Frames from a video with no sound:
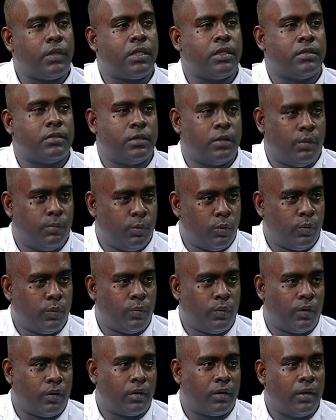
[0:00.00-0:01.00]
some more
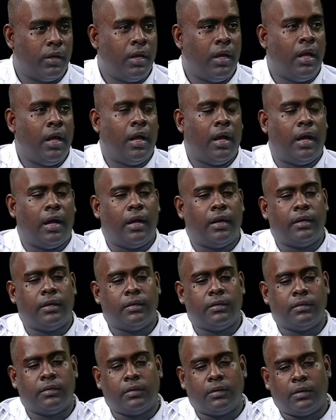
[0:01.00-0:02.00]
work,
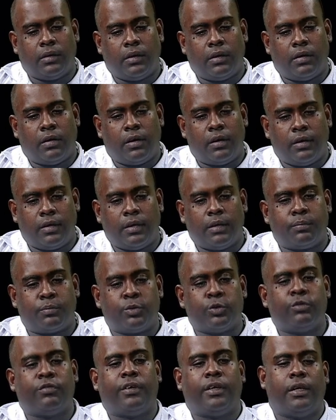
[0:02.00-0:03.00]
and other than
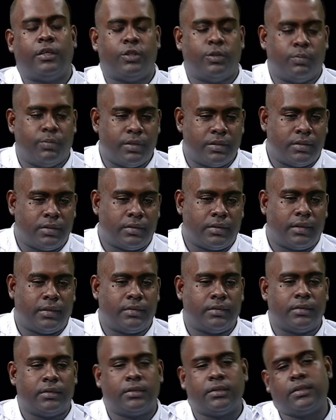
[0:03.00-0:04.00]
proving that your business
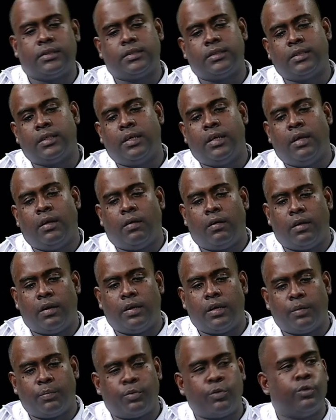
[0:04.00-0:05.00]
exists, other
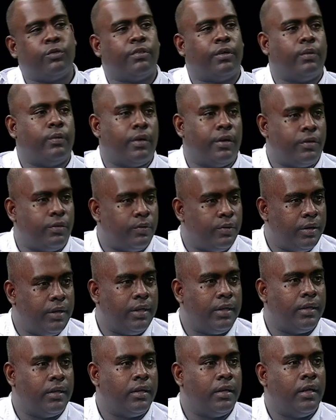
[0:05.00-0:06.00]
than proving what you
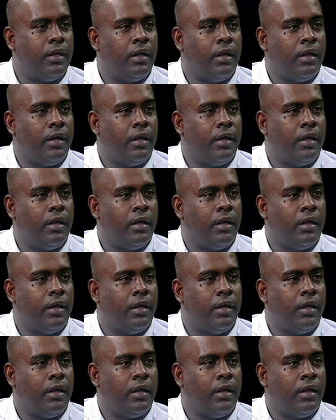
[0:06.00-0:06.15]
need,